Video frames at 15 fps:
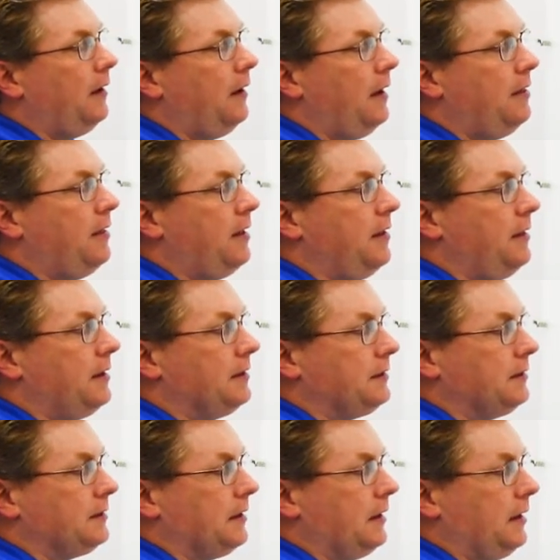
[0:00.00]
and then this
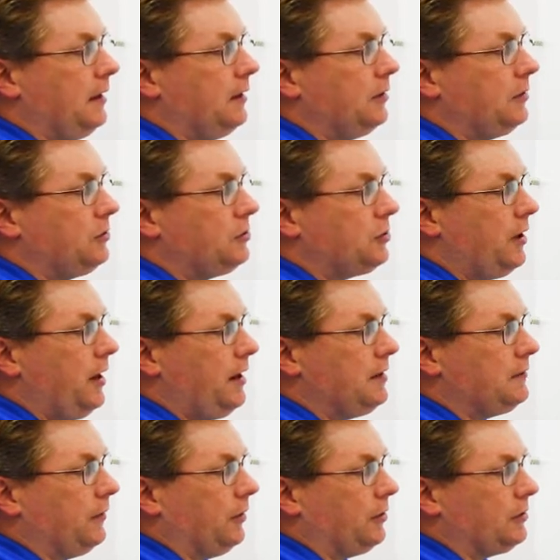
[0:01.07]
is the
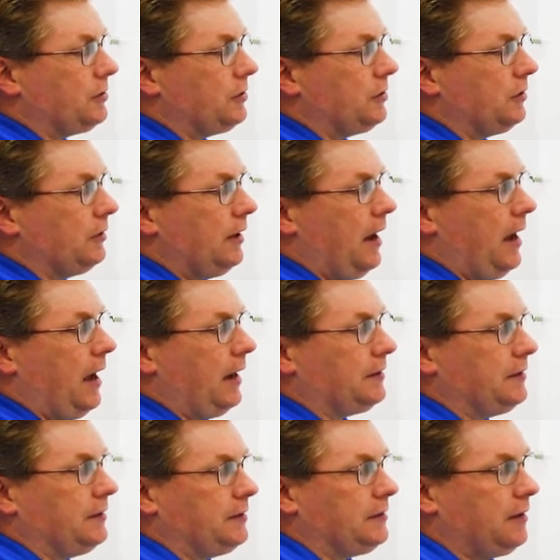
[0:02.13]
transverse
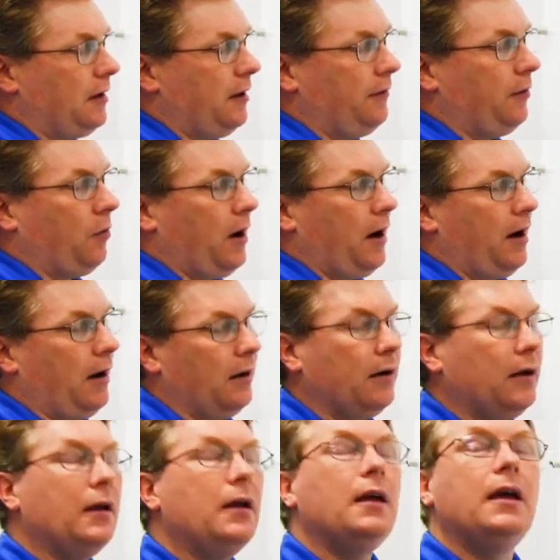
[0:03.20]
axis of the wire.
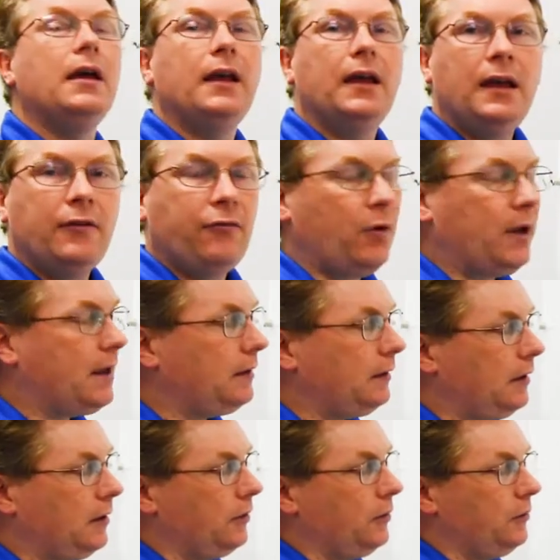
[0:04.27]
If we get
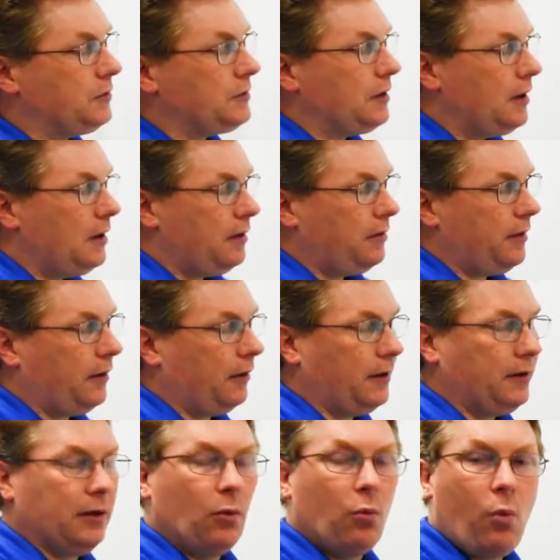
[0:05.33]
loads that are
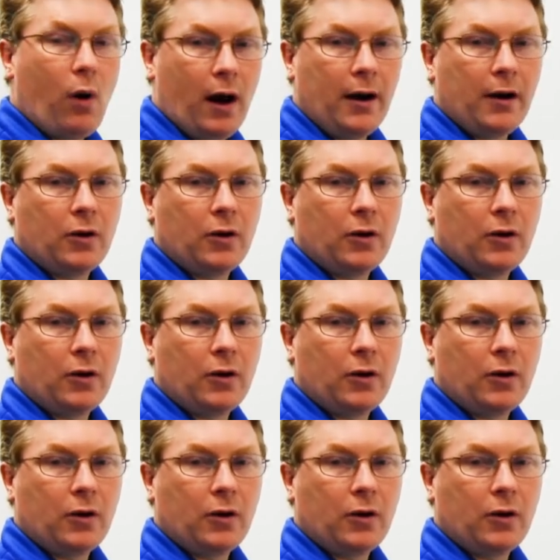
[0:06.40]
in the wire